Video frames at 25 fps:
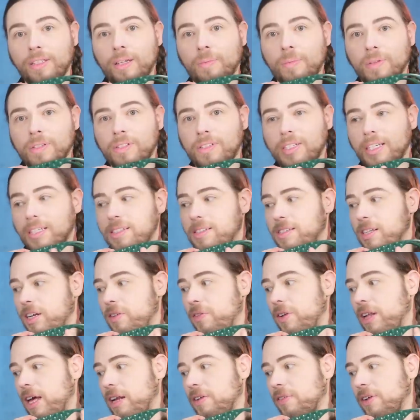double C instead
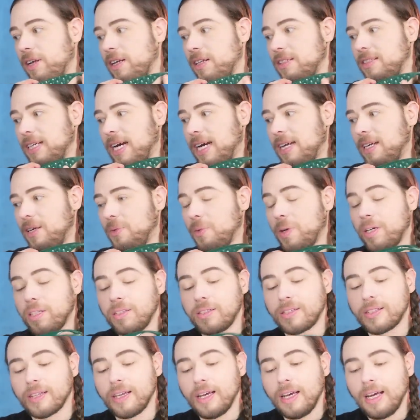of a lot of little tiny
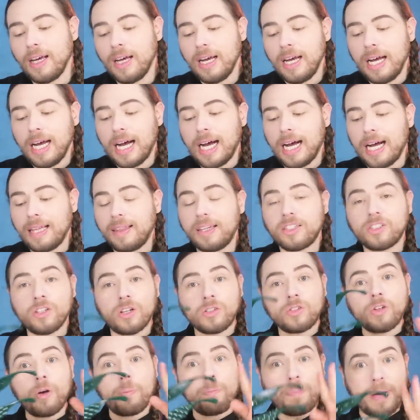ones. There's
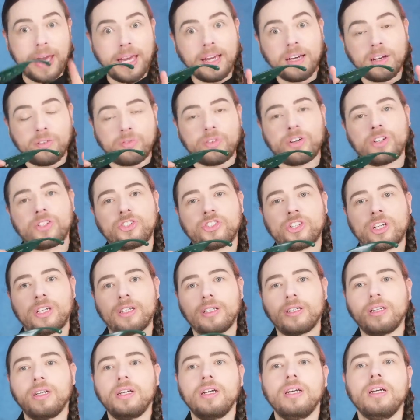also a pink
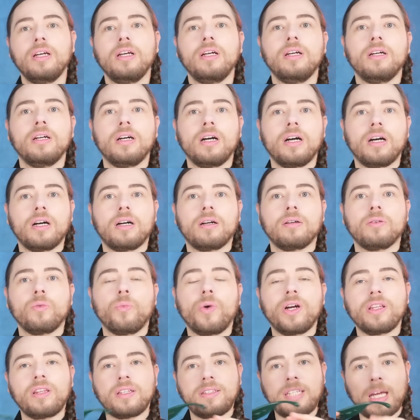version
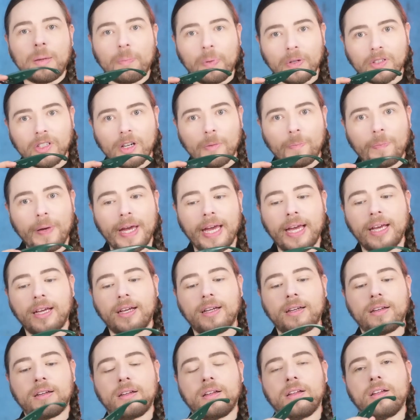where the temples are
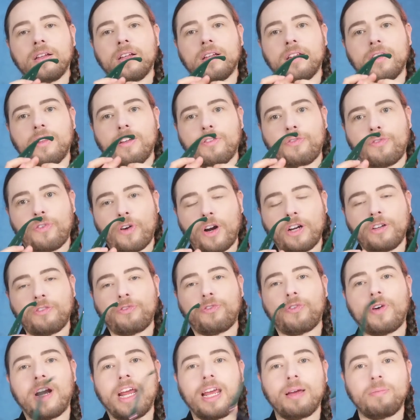pink, the front
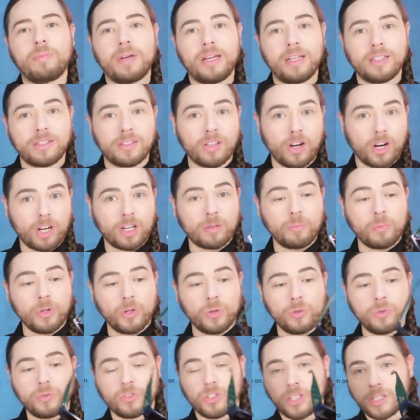frame is dark
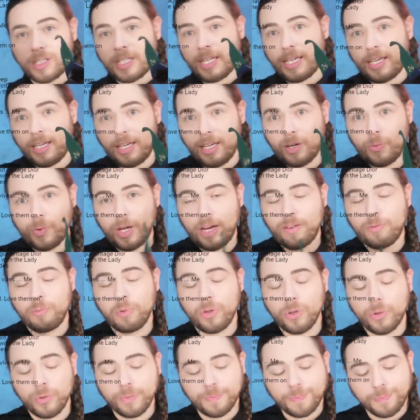blue, just like here we have
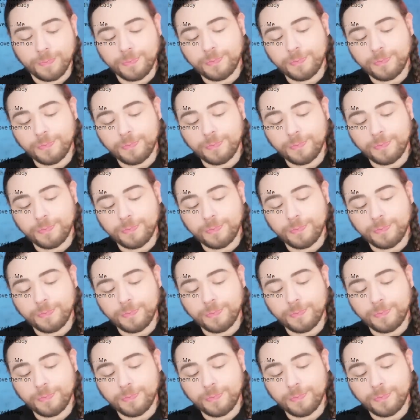blue,